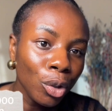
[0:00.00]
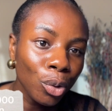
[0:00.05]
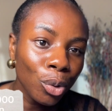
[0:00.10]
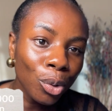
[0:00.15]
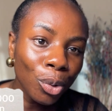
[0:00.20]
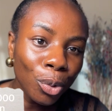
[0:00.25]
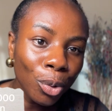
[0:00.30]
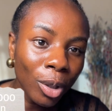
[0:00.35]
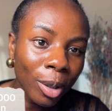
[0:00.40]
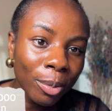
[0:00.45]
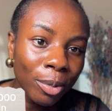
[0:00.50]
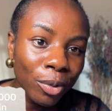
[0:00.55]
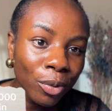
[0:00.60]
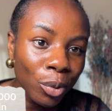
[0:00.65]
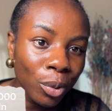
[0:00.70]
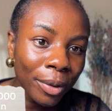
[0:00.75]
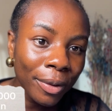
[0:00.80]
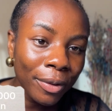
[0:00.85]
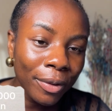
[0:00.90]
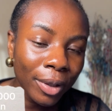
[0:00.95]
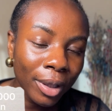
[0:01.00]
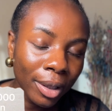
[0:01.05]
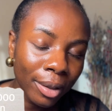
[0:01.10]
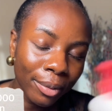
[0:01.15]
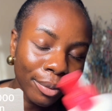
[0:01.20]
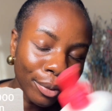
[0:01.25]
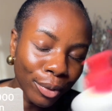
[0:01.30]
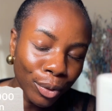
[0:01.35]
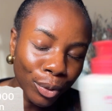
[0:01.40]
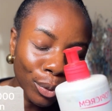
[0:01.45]
Don't go above 12k.
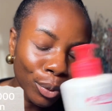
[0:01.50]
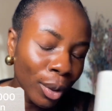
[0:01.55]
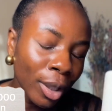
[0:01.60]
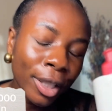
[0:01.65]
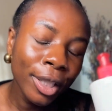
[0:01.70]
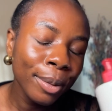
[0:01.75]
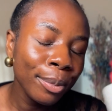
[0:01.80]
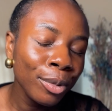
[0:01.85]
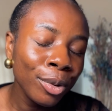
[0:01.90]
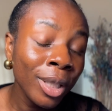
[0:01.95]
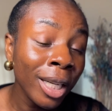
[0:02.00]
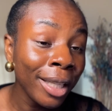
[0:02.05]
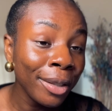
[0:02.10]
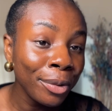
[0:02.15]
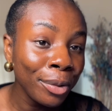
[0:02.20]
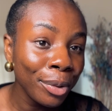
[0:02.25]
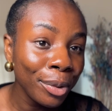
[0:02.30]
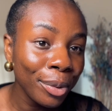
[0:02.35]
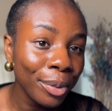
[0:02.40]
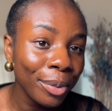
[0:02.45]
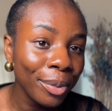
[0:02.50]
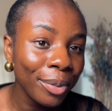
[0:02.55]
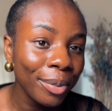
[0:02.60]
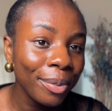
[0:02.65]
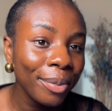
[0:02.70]
Don't let them do that to you.